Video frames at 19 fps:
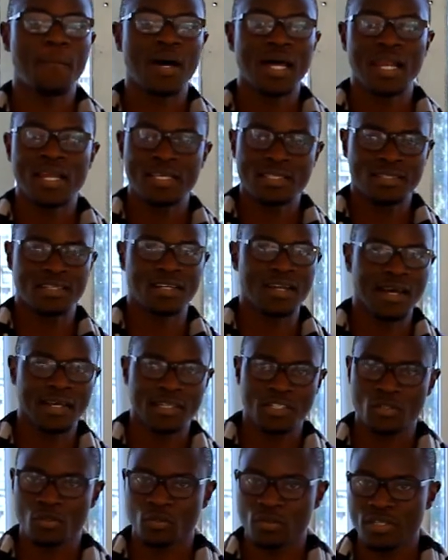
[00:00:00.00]
balanced
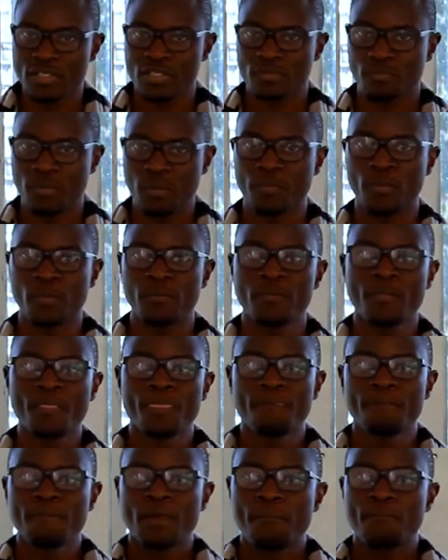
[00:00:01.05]
diet to these people
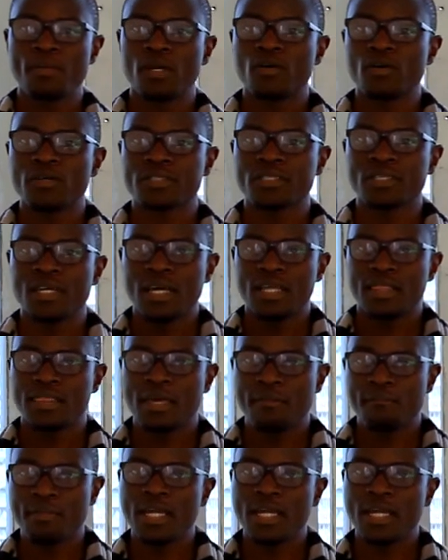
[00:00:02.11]
because the